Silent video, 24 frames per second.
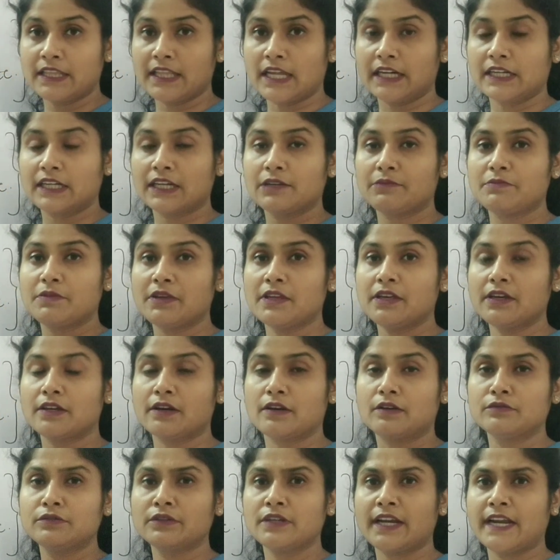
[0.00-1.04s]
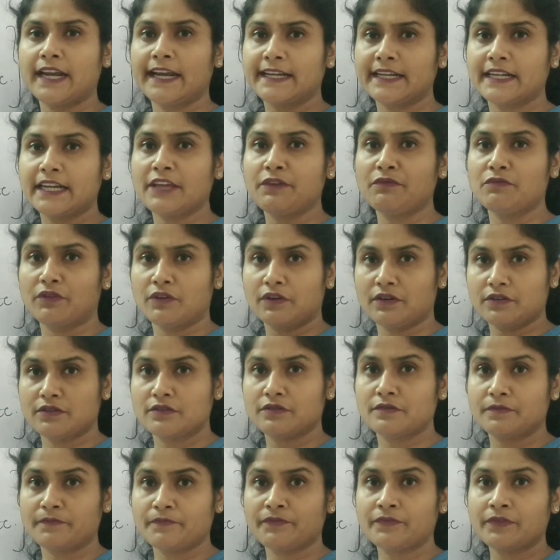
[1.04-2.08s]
That will be around 80 words.